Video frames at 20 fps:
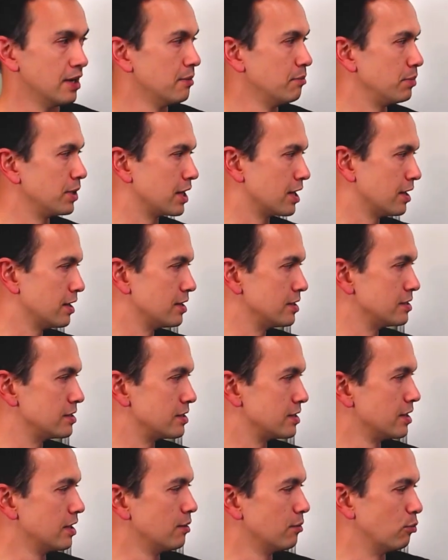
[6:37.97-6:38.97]

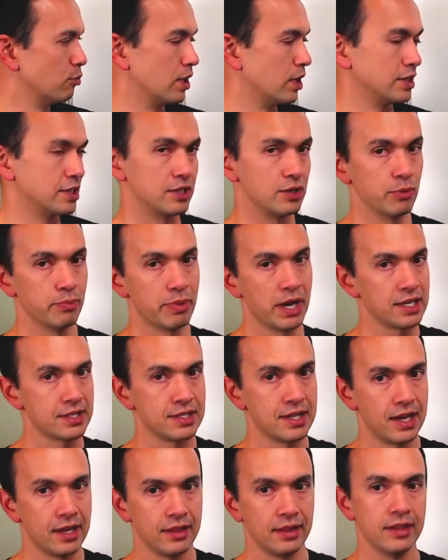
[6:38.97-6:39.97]
because once you pass
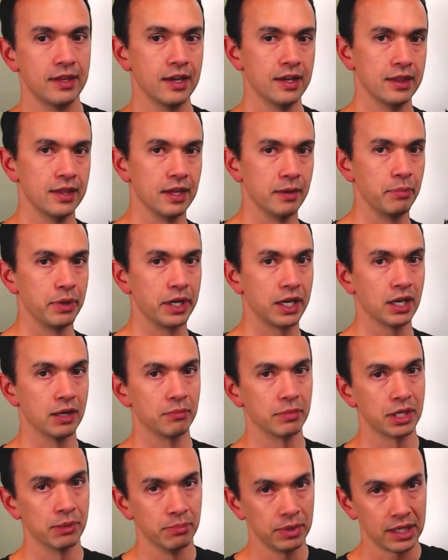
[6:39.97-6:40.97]
that, then they
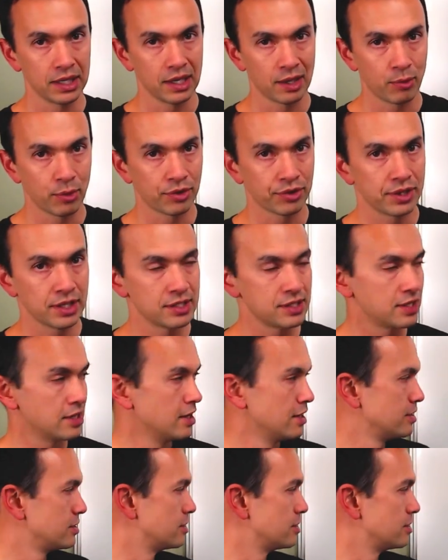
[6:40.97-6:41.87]
become completely worthless.